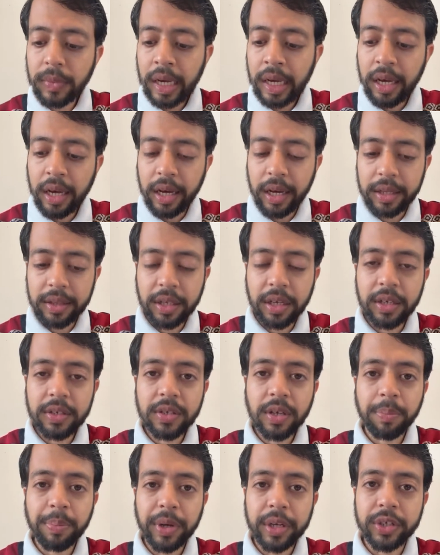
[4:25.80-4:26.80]
there
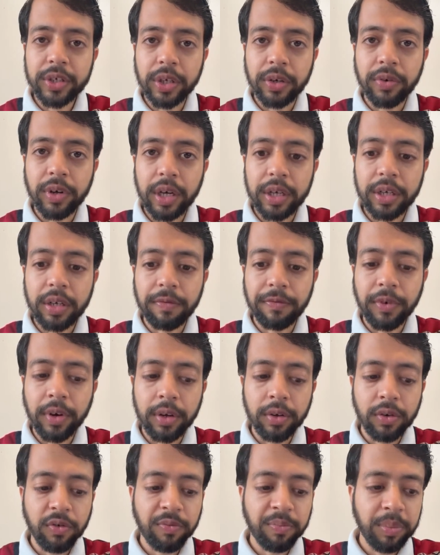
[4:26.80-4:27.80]
is a picture right in
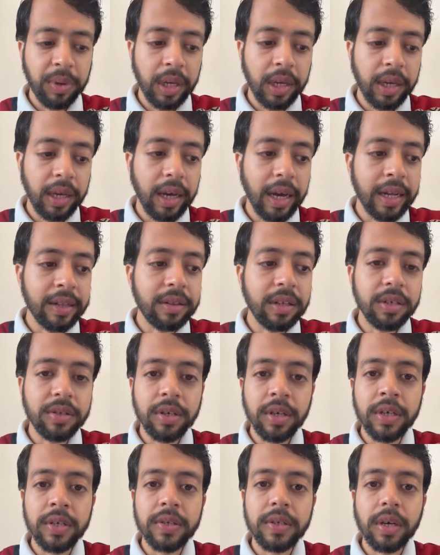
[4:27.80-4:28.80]
front of me, and this
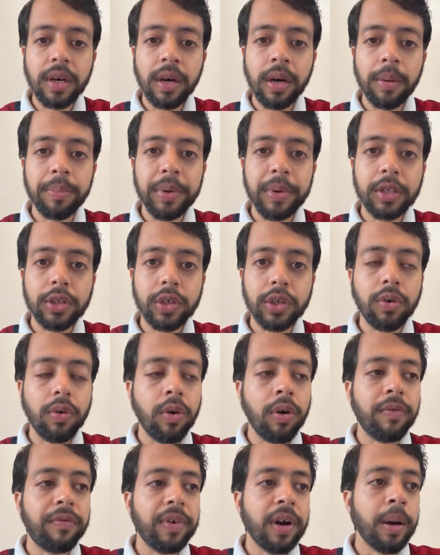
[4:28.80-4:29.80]
is a picture
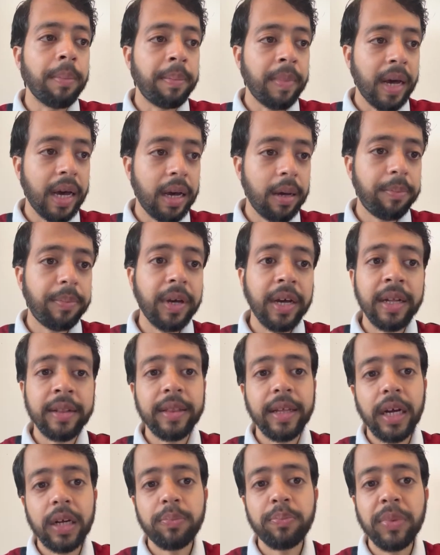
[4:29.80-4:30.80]
of a map,
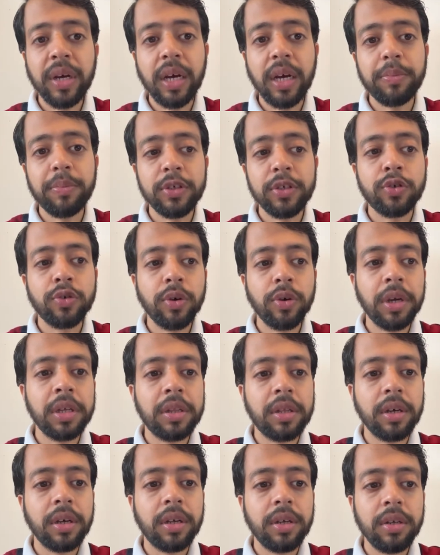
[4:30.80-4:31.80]
and that map is showing
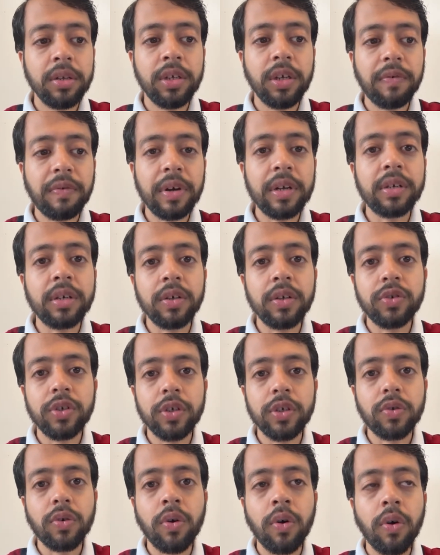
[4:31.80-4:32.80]
the different
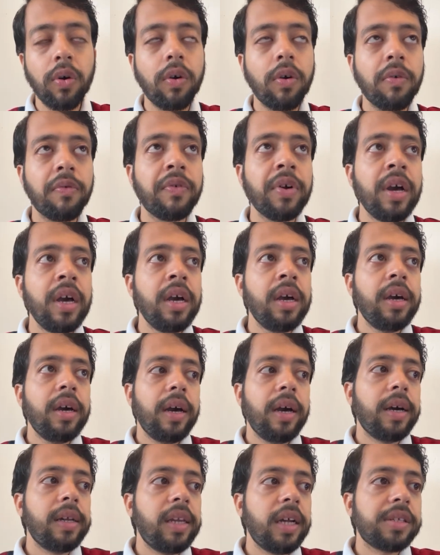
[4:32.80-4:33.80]
countries of
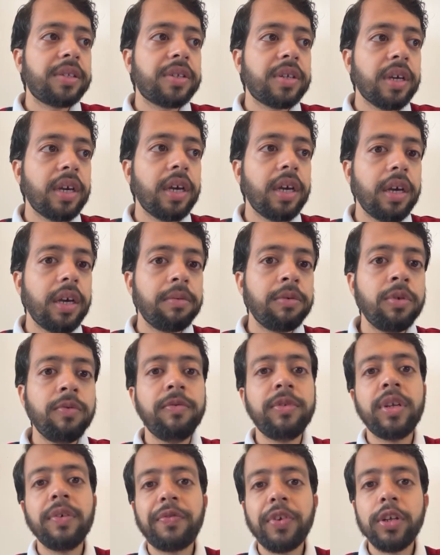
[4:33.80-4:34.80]
let's say
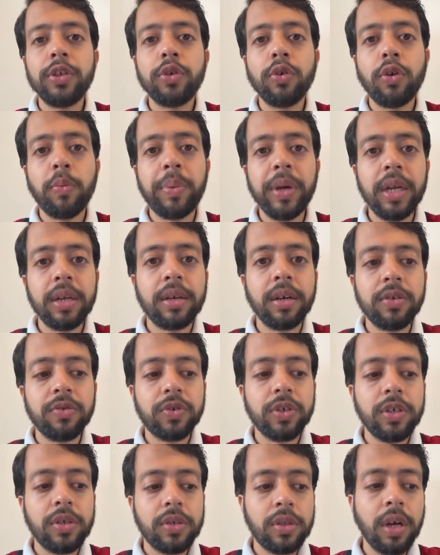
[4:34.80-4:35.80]
different European
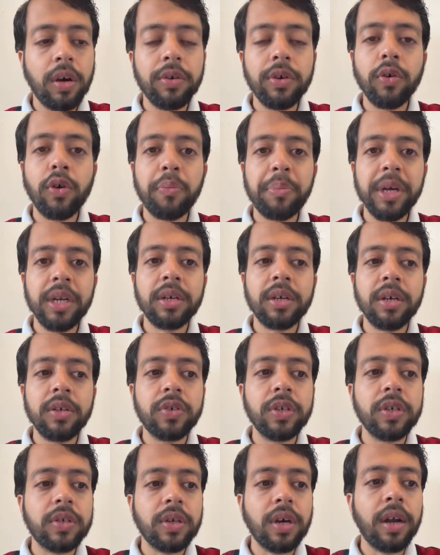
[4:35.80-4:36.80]
countries. Now European
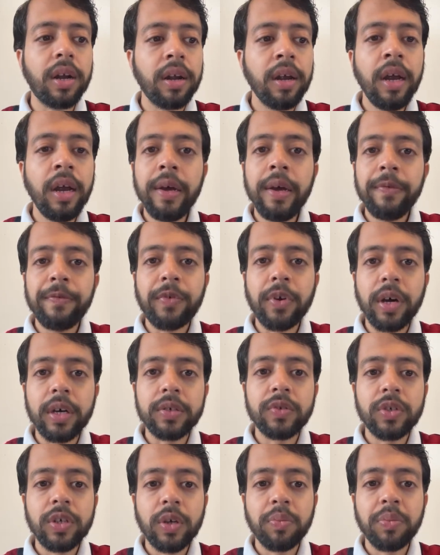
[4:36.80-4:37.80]
countries are
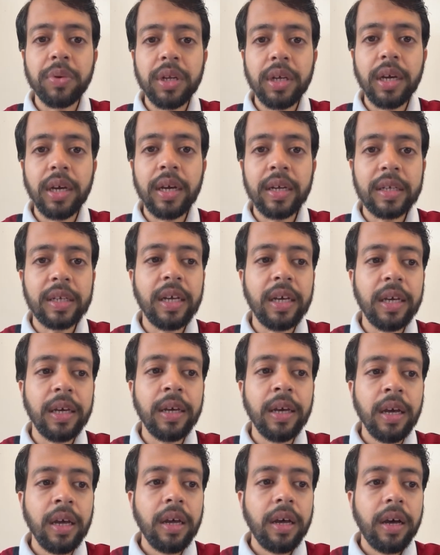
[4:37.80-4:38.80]
France, Germany, Italy,